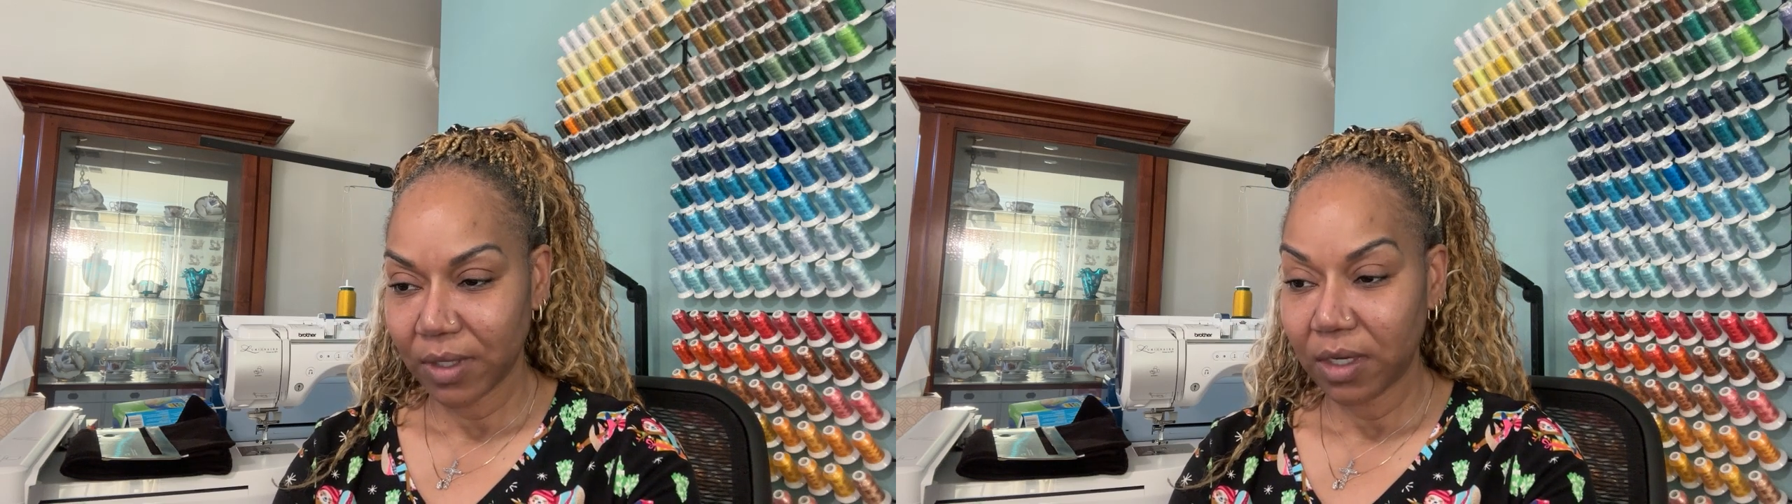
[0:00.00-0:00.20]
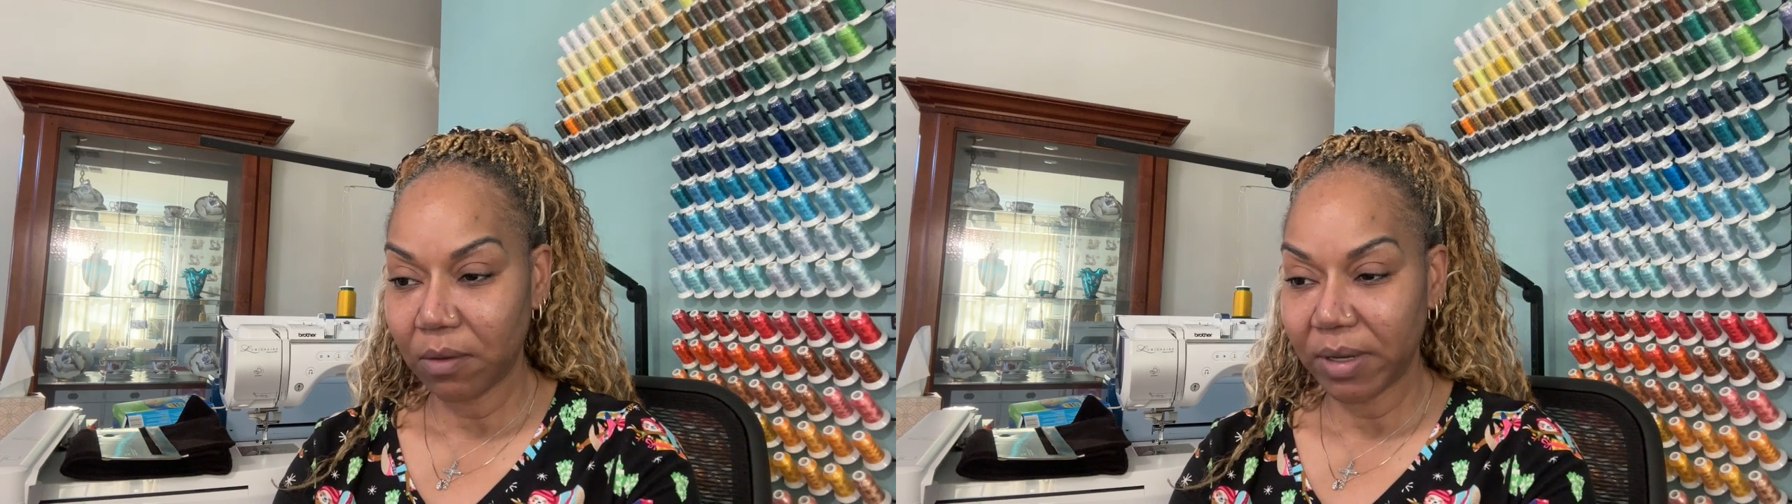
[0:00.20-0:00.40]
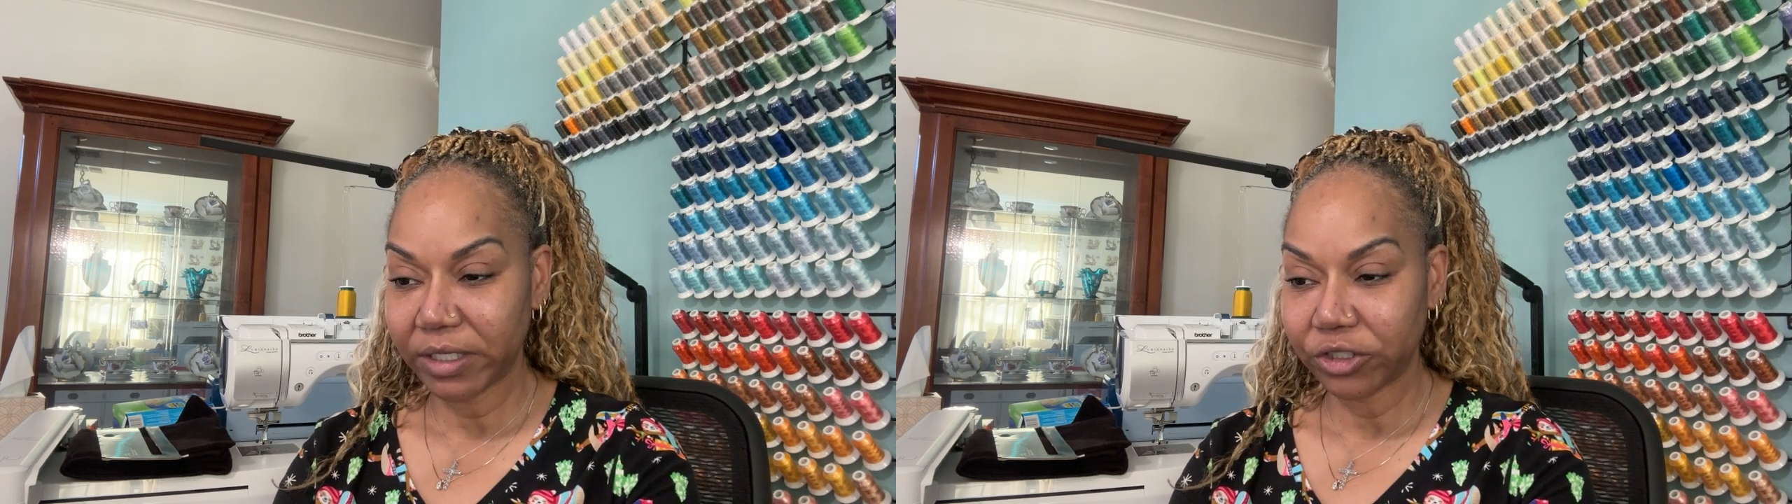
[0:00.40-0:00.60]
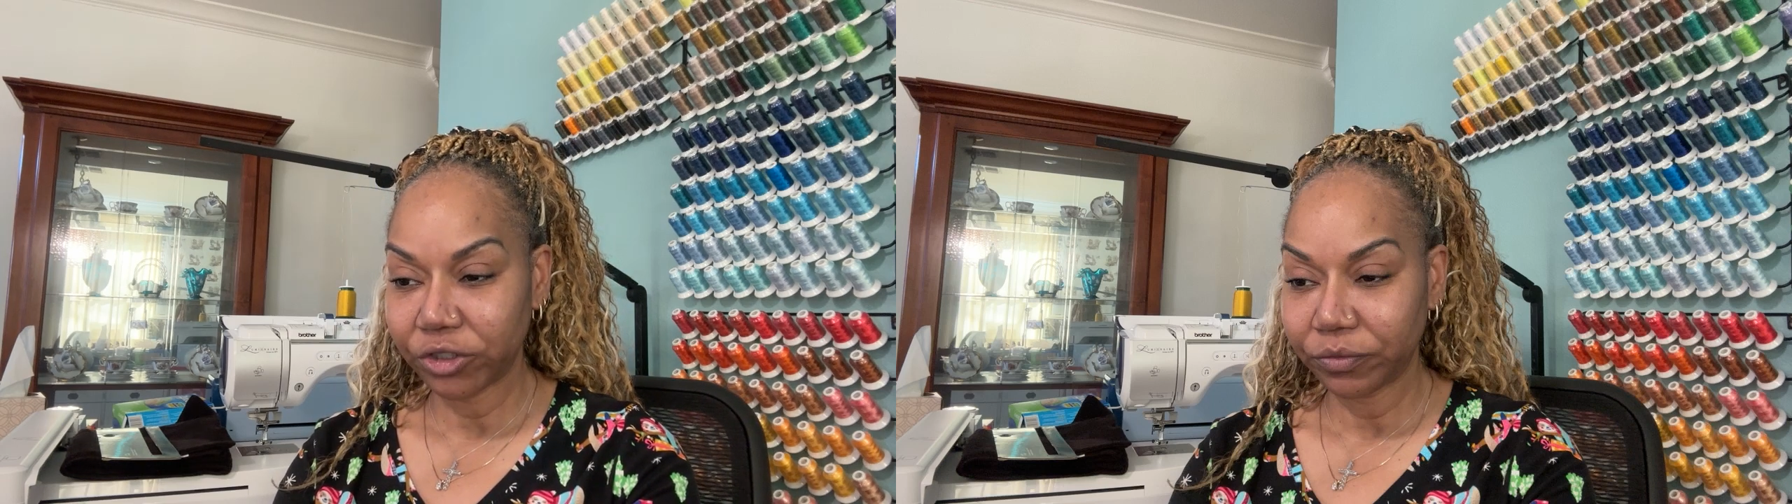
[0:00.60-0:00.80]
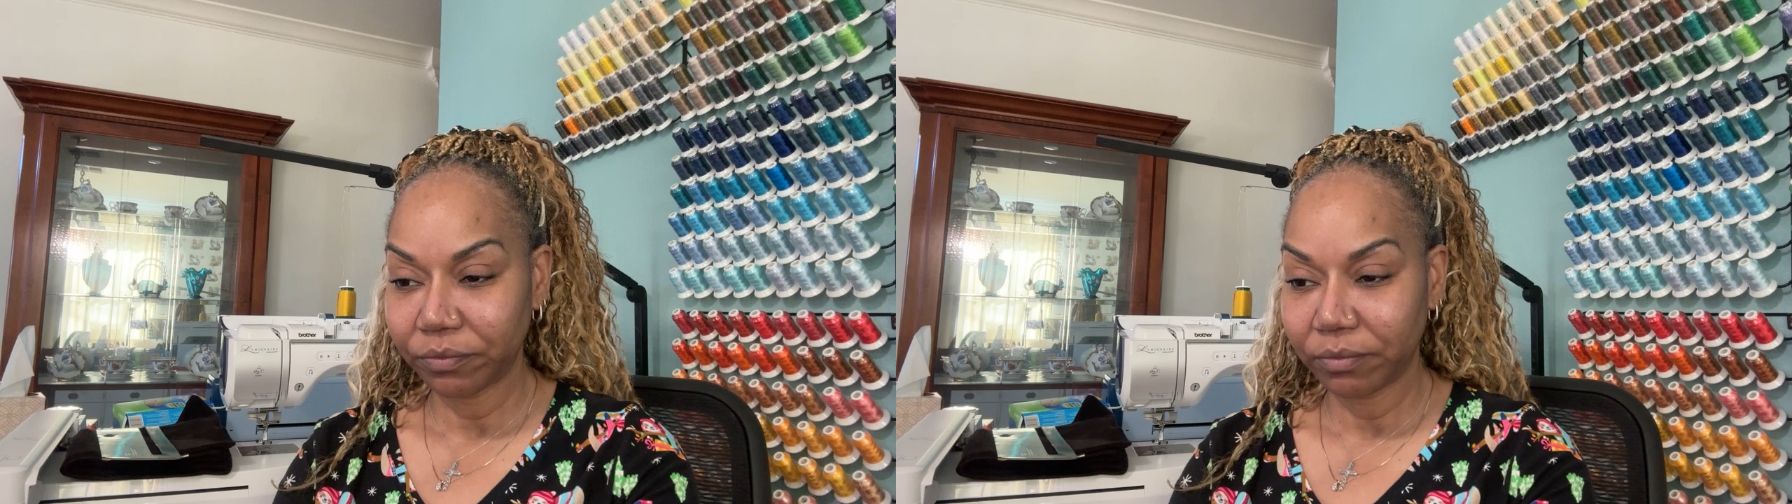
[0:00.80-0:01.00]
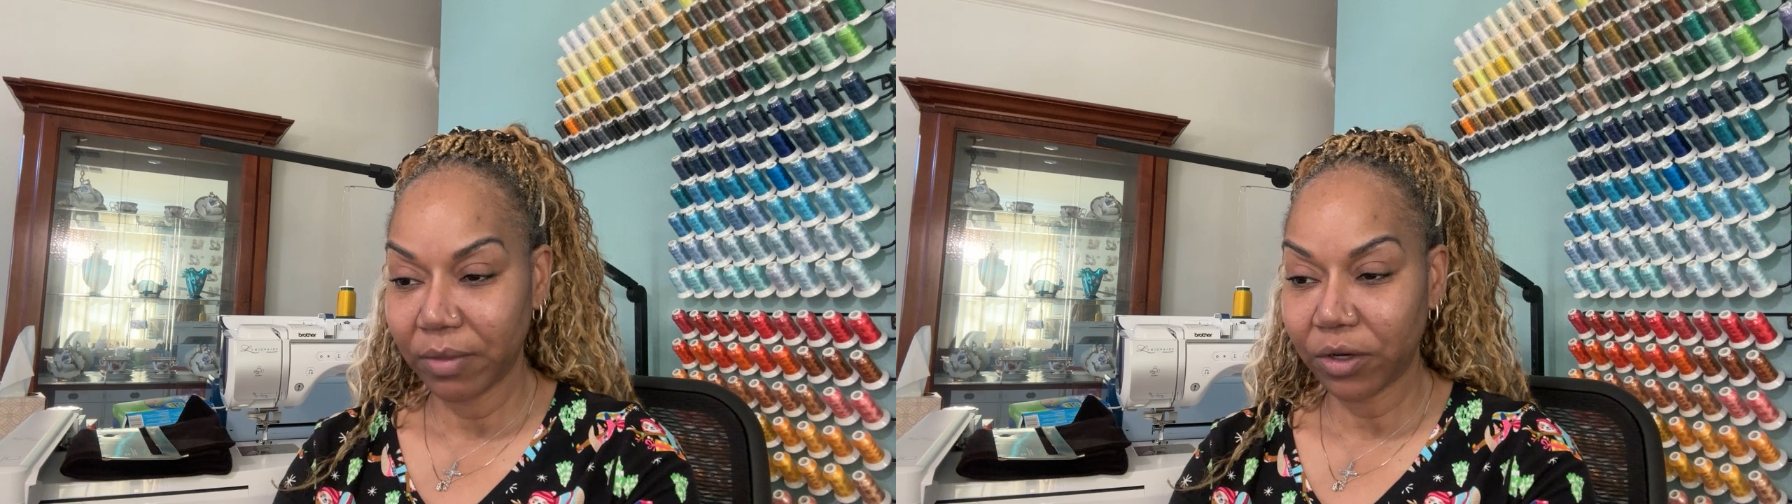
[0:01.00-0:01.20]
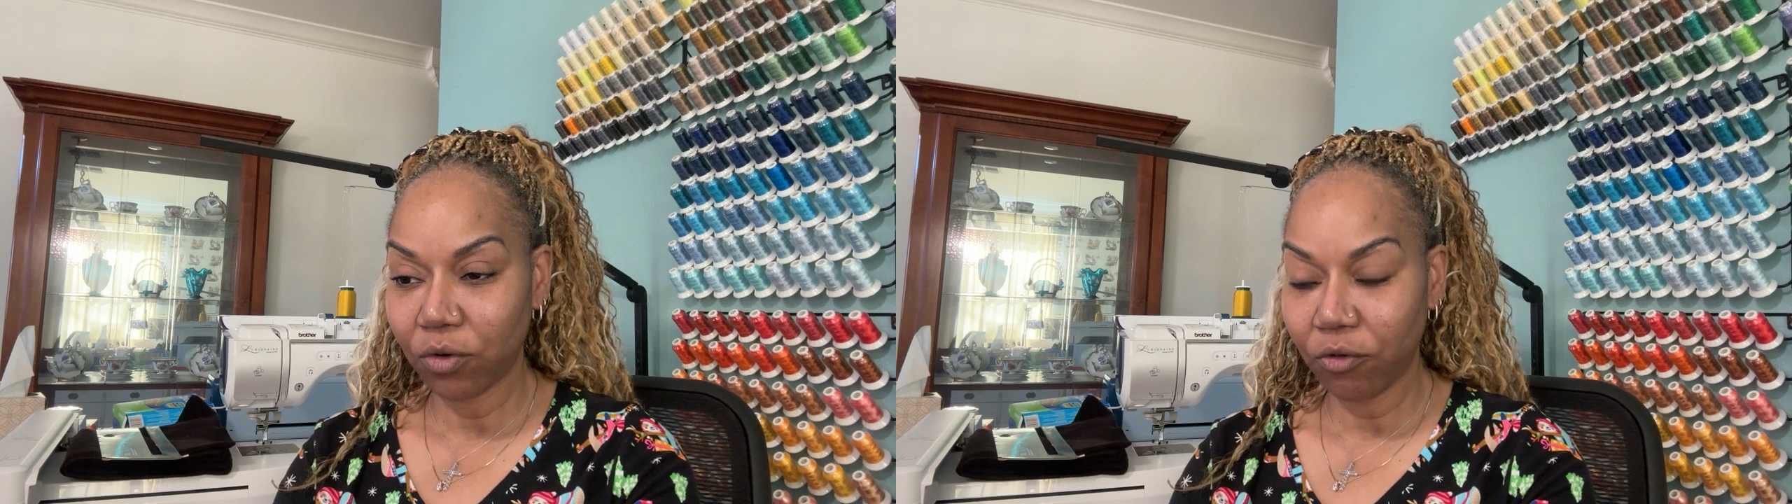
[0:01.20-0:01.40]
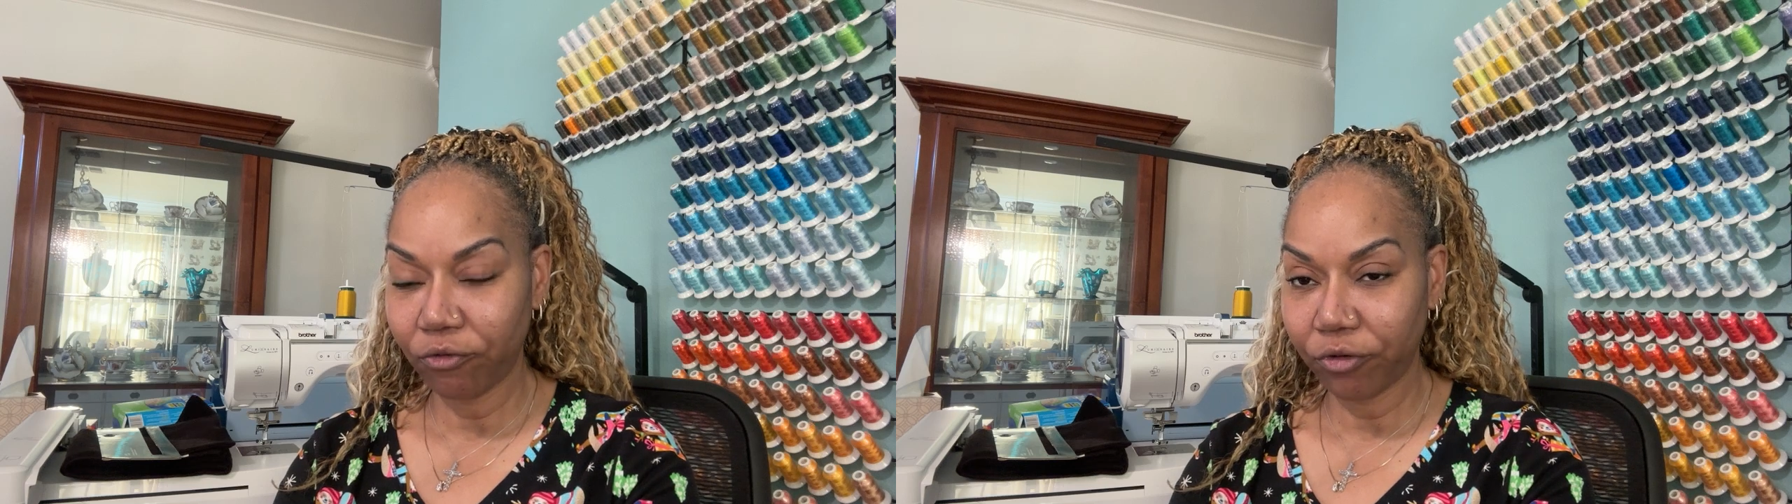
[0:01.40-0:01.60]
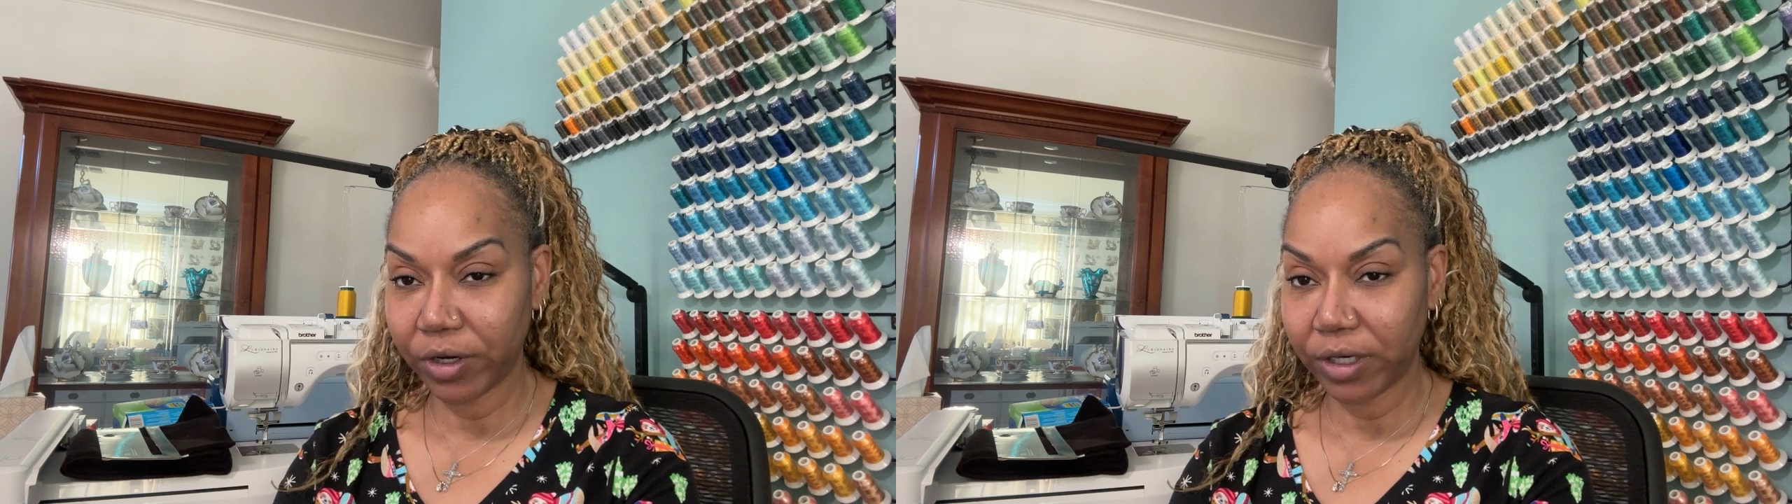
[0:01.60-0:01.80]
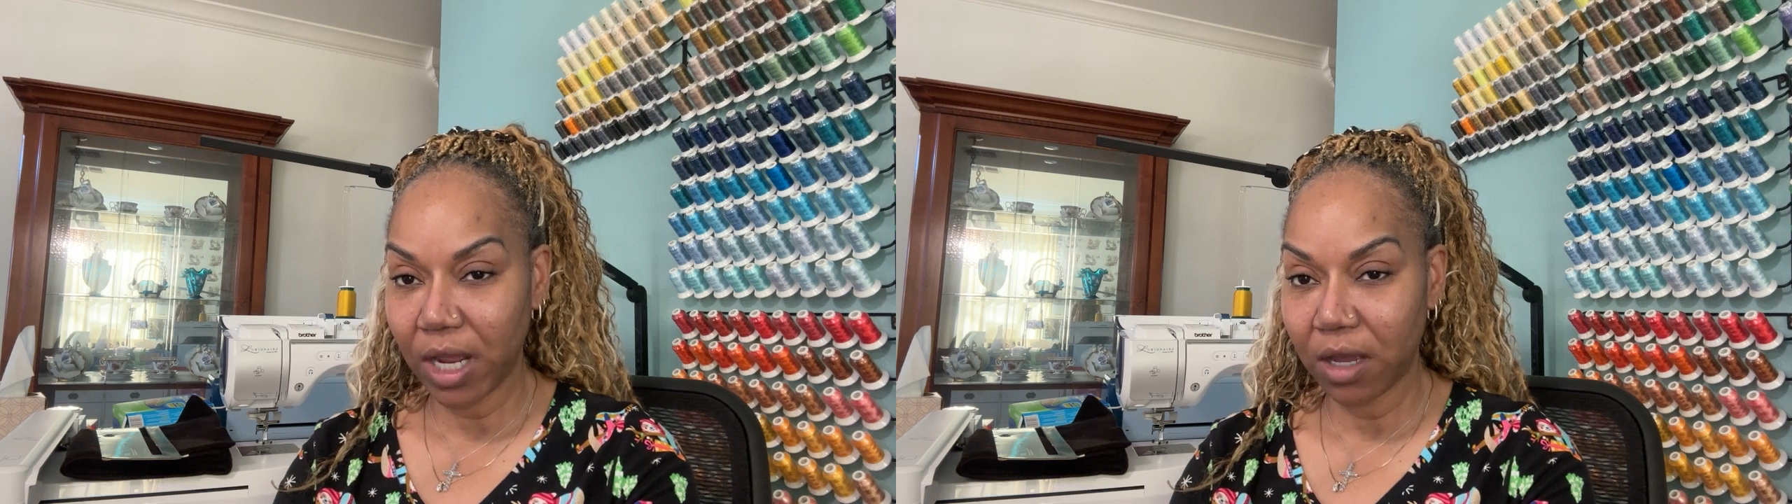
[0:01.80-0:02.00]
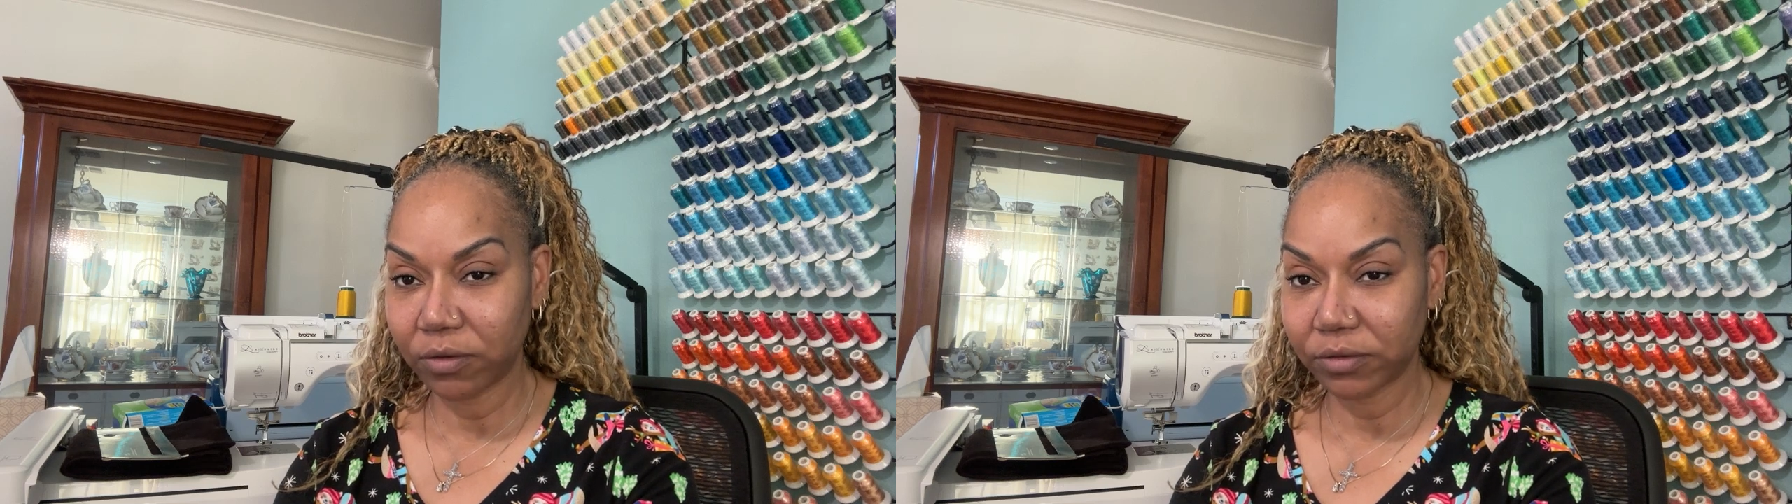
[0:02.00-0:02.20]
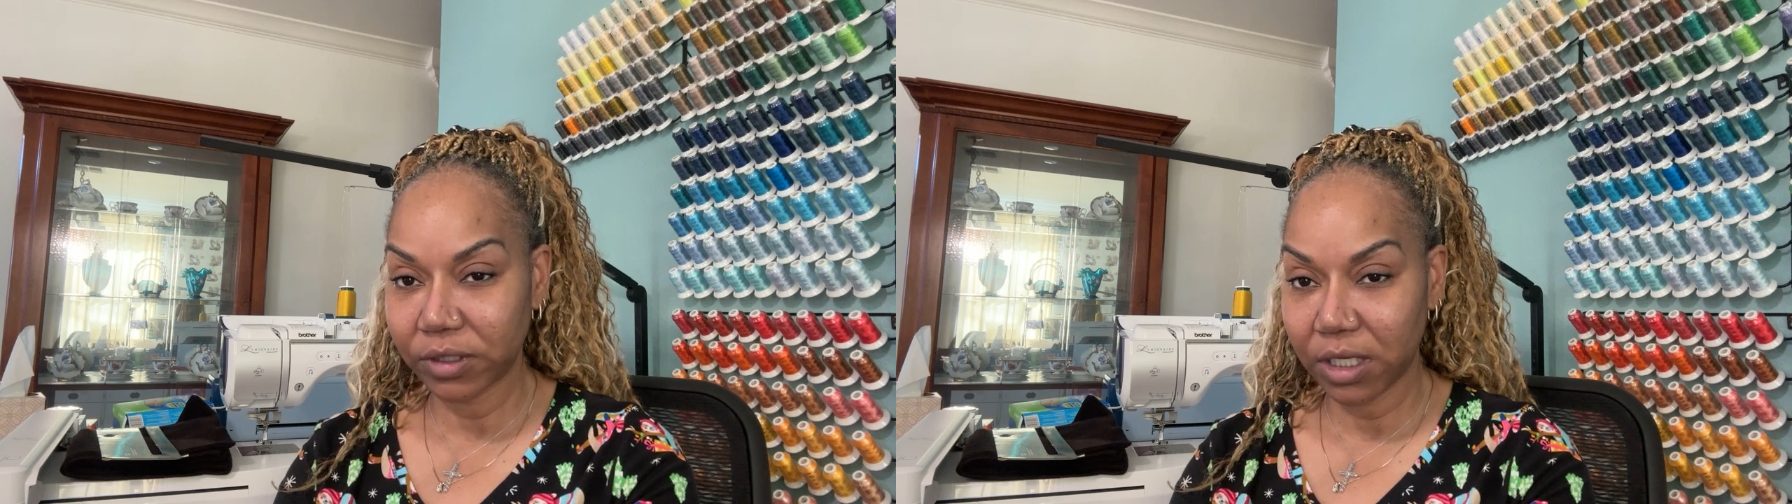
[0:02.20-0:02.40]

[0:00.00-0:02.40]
Now, mind you, my girlfriend house